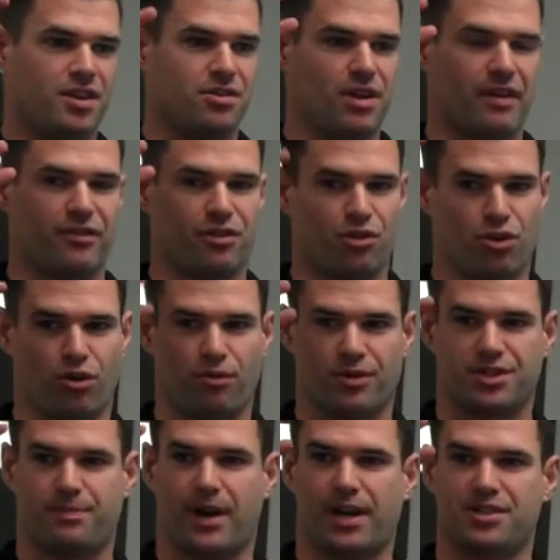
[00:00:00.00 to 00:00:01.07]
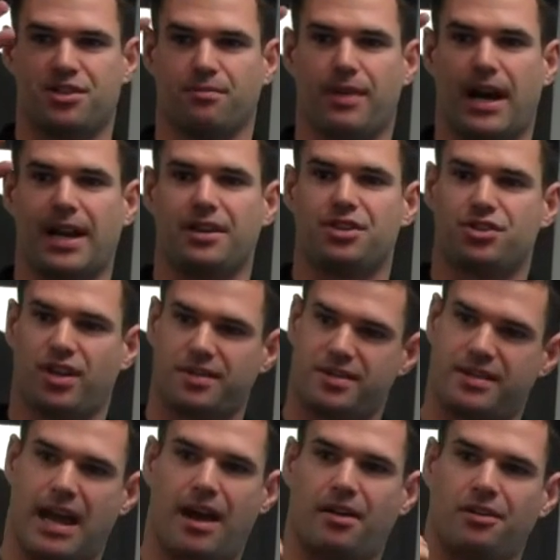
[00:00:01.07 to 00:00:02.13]
you have a neural response. Your body shuts
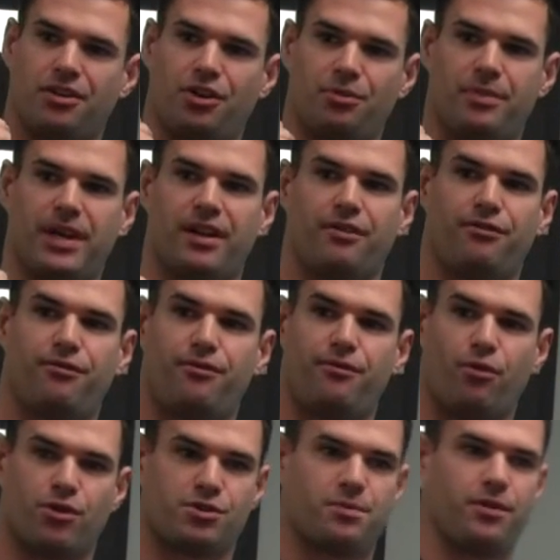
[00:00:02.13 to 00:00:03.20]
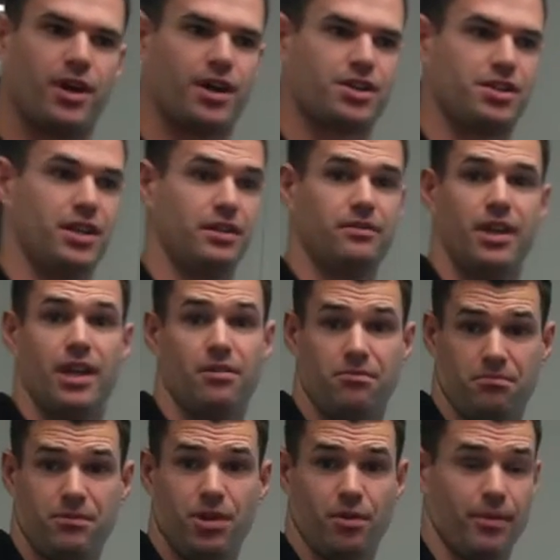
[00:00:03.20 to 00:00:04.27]
down a little bit of force production in
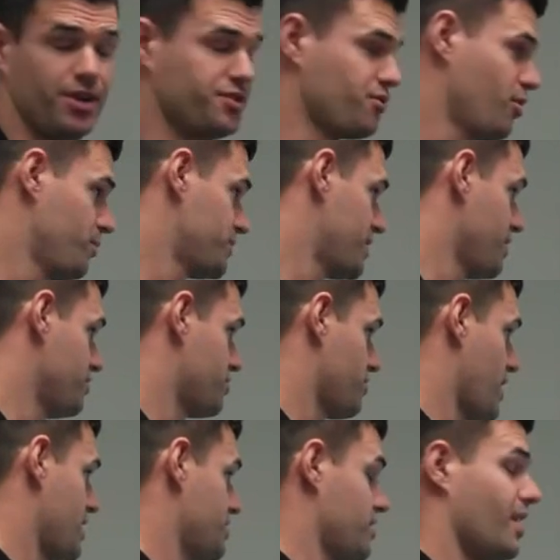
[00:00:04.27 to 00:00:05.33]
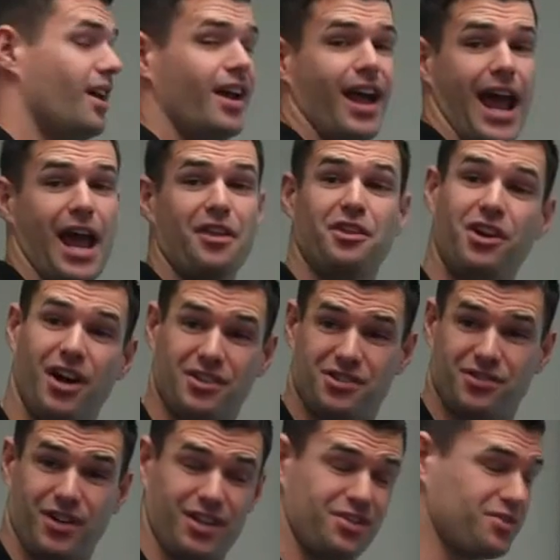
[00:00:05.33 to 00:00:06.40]
your muscle groups, then stretch, and the
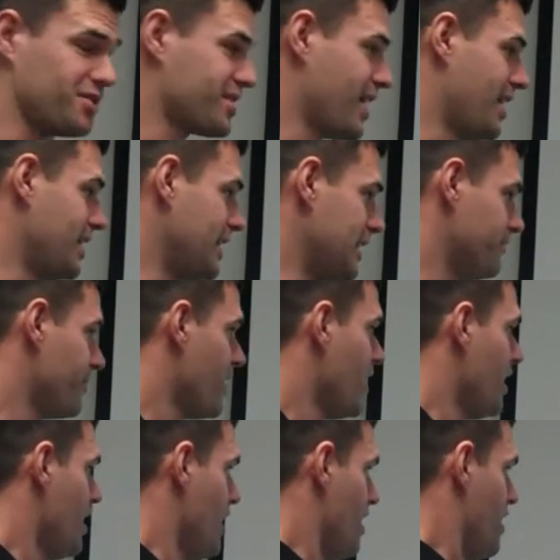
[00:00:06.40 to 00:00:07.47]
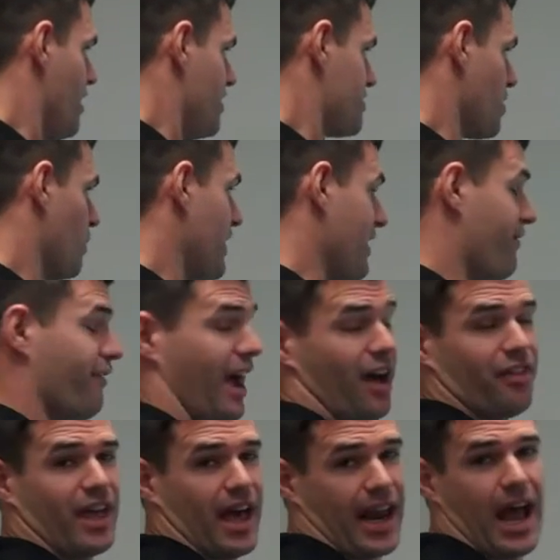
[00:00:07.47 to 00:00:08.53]
non-stretch. So it's kind of neat. So when they
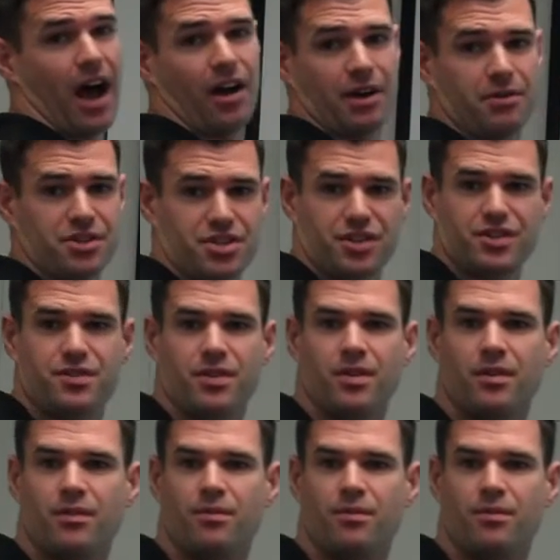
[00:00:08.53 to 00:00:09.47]
found that out, it was just